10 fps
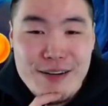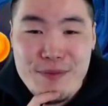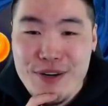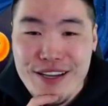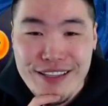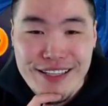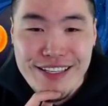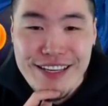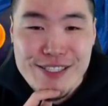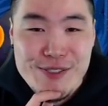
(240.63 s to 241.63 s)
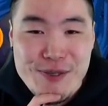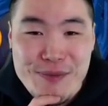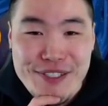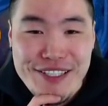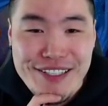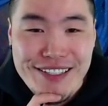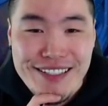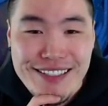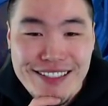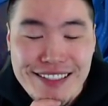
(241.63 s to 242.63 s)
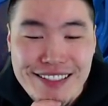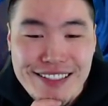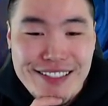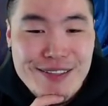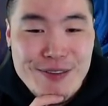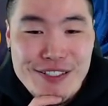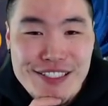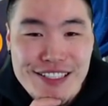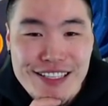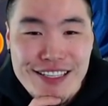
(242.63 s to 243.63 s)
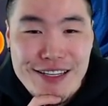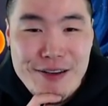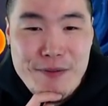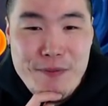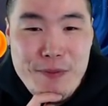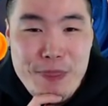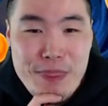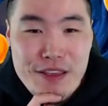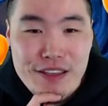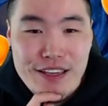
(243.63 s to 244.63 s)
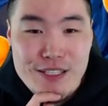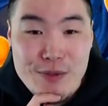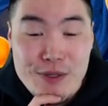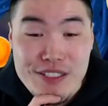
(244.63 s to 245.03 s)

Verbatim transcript: of praying that he gets supered here. We'll see. Okay, so we took